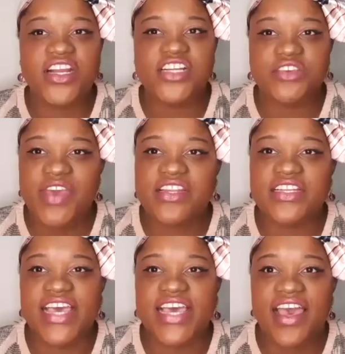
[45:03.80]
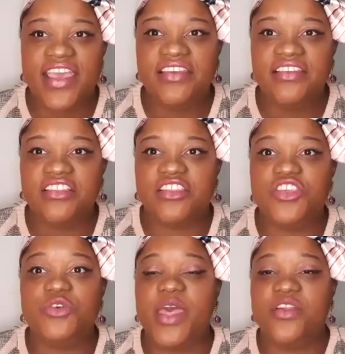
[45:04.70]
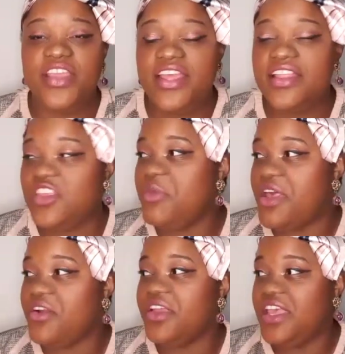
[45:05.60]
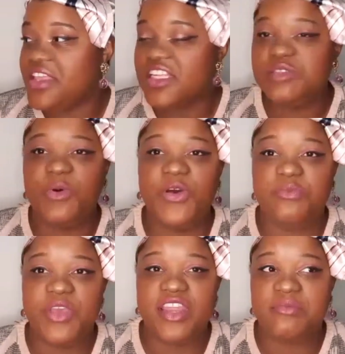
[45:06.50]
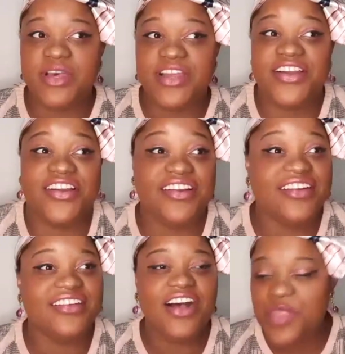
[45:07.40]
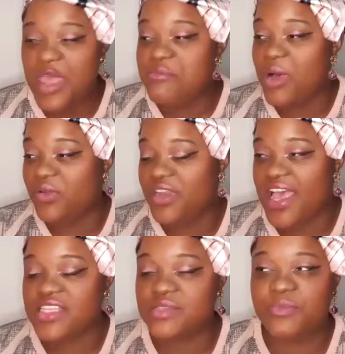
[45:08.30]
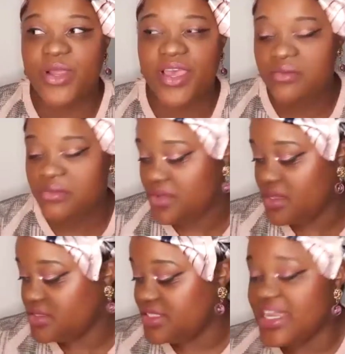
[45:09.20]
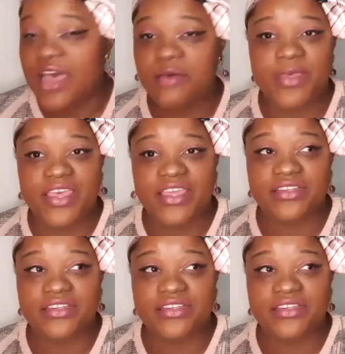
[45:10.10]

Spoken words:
you ain't gonna die. You better eat that spoiled peanut butter on that molded ass bread. Stop it.